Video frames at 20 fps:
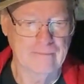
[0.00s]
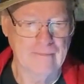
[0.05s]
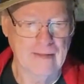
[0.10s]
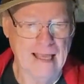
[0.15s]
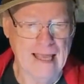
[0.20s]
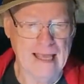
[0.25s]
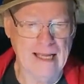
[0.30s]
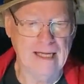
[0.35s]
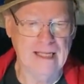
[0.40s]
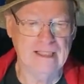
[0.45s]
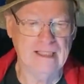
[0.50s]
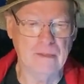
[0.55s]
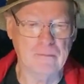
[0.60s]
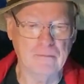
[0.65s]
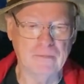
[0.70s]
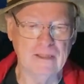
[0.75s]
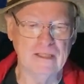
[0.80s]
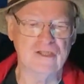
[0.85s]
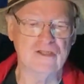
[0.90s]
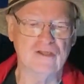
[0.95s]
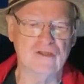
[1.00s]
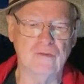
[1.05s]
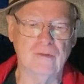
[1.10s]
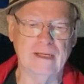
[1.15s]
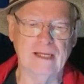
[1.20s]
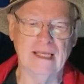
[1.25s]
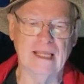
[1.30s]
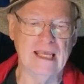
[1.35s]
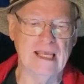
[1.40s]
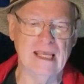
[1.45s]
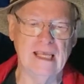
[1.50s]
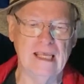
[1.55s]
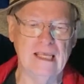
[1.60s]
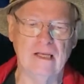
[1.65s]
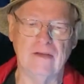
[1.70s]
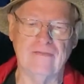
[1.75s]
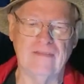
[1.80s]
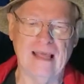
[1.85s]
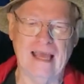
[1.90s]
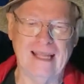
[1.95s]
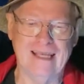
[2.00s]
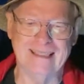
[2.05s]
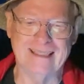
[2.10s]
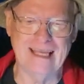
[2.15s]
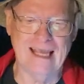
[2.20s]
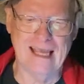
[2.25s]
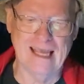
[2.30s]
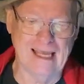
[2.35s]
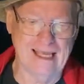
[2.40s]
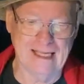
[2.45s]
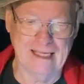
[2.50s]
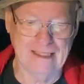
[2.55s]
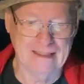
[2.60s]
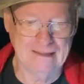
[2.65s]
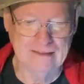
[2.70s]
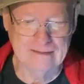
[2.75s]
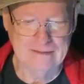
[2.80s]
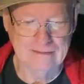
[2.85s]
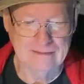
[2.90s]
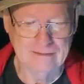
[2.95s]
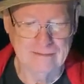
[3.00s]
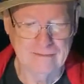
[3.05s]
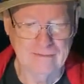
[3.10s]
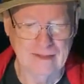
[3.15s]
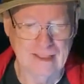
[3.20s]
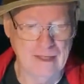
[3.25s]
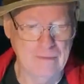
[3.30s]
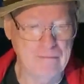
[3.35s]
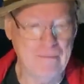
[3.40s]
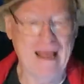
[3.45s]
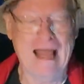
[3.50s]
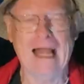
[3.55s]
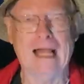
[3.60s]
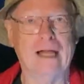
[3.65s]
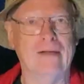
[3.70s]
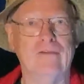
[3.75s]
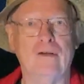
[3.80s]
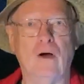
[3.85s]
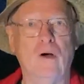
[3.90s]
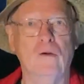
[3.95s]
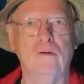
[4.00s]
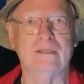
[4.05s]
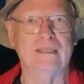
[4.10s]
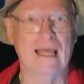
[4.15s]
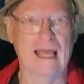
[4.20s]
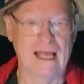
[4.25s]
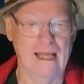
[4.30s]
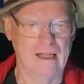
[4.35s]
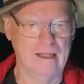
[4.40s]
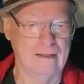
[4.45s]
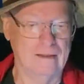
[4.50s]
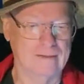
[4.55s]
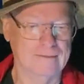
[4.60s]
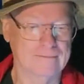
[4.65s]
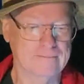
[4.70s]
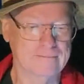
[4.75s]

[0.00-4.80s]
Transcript: And in the blistering heat of that day, in back of a hotel,